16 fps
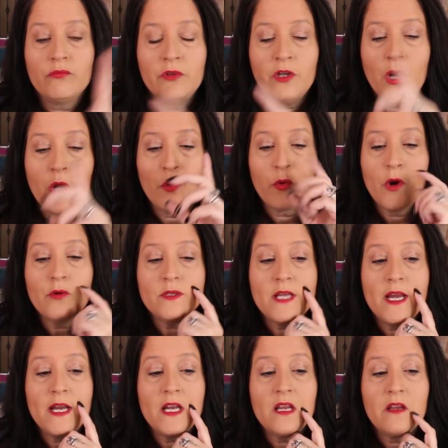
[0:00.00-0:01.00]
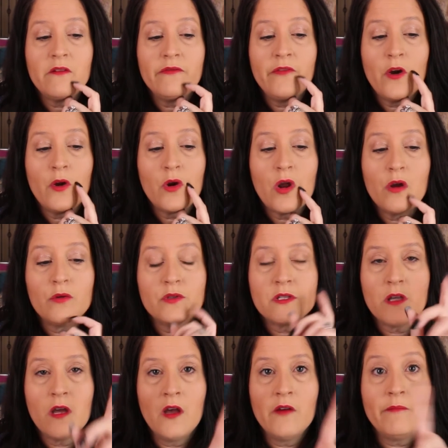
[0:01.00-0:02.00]
you know, rotating
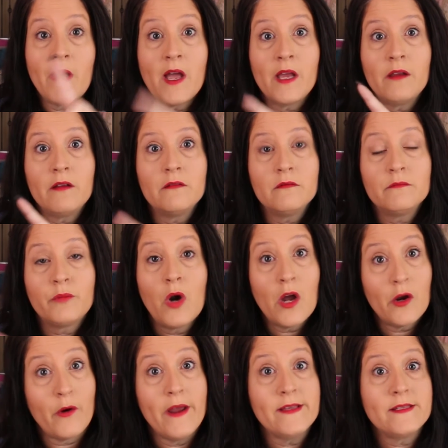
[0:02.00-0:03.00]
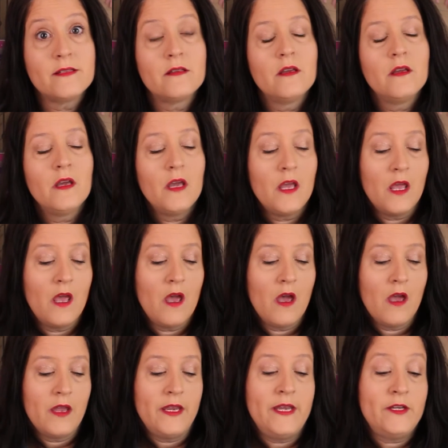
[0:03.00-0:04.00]
photos of my progress
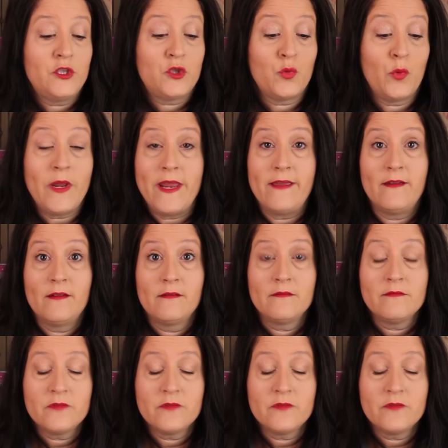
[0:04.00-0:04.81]
each week.